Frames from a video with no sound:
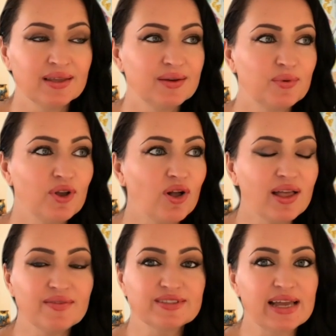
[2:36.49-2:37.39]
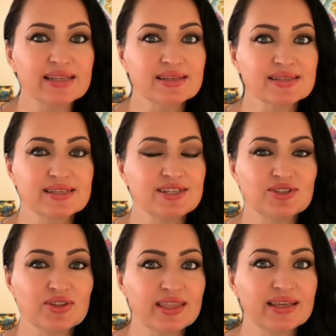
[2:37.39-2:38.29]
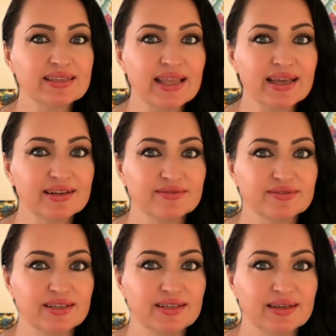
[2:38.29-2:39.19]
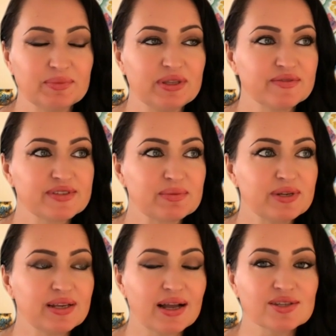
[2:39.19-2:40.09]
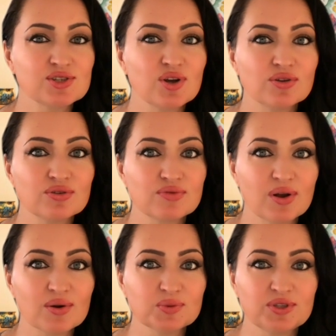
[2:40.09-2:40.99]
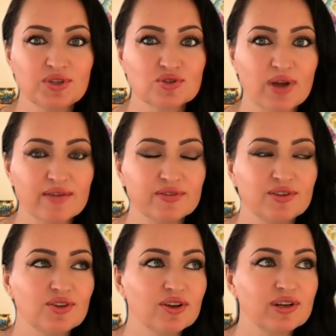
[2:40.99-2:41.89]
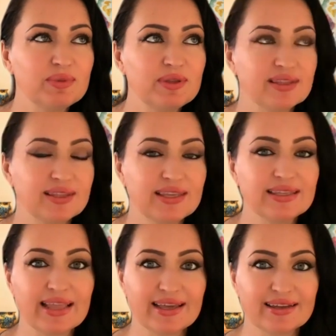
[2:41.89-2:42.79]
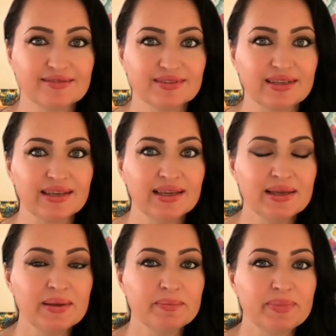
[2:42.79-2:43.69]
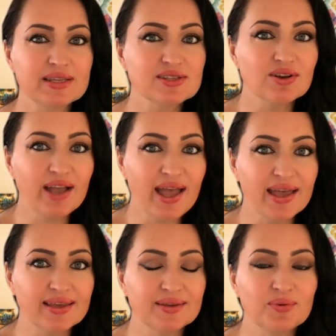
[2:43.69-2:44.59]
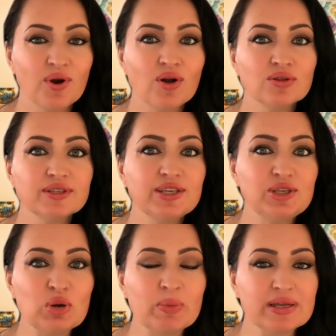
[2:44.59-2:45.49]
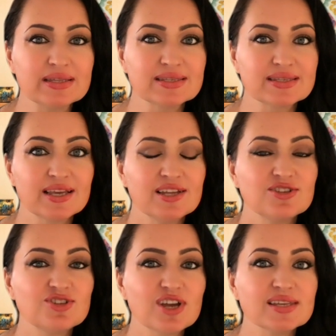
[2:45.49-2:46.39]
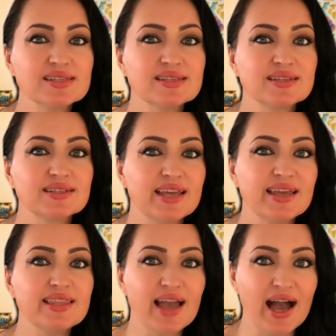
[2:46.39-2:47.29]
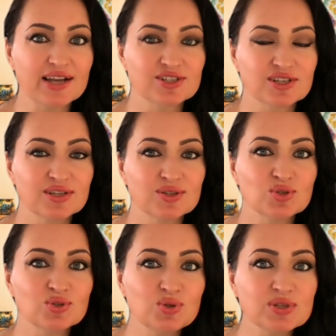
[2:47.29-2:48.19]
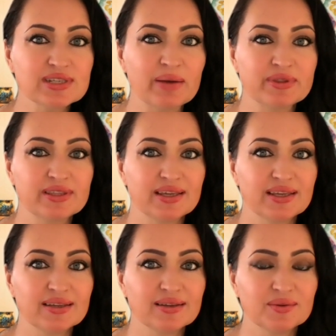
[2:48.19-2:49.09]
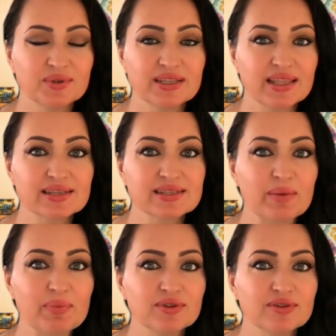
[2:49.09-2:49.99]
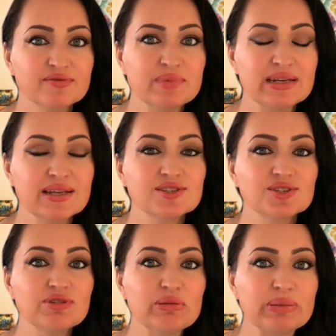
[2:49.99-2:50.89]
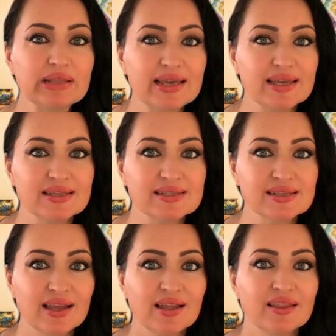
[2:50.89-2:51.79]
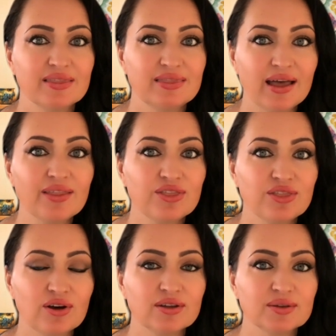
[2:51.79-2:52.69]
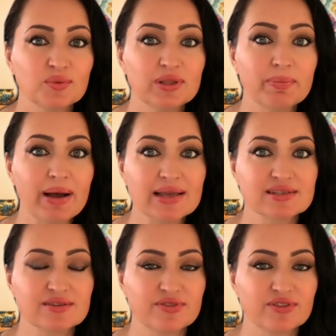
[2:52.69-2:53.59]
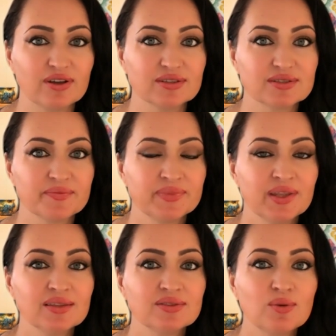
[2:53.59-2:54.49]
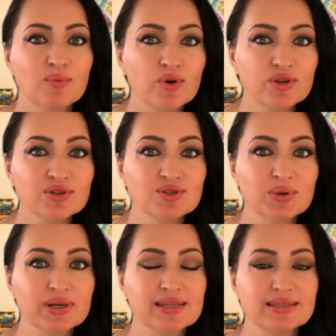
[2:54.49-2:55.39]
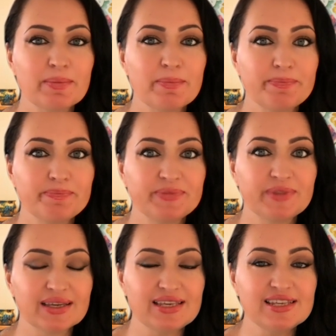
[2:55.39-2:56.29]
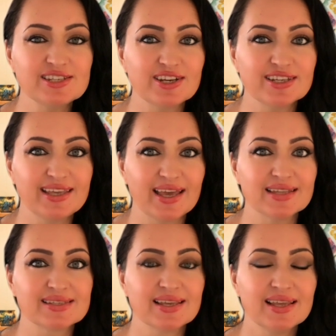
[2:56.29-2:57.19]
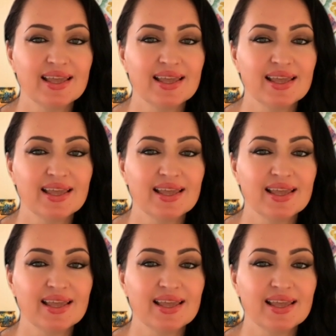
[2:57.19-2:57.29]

We all have tendency to think negatively. I mean, if somebody cuts you on a road when you're driving, you're going to be thinking negatively. But it's okay. We're only humans. Just take the action to do something within the next couple of minutes to replace that thought with a positive thought. The more you do it, the easier it gets.